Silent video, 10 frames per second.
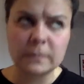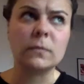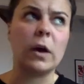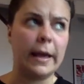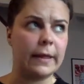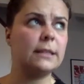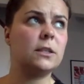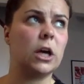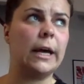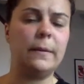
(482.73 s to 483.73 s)
Okay, that's
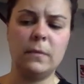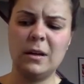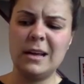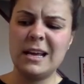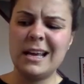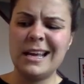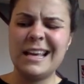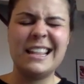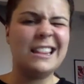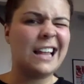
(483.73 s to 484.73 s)
good.
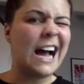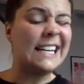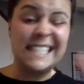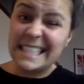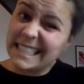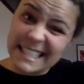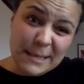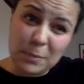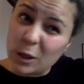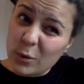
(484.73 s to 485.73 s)
I didn't see
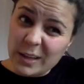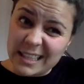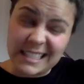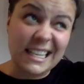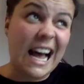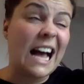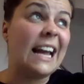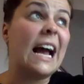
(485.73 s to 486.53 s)
blue in the sky.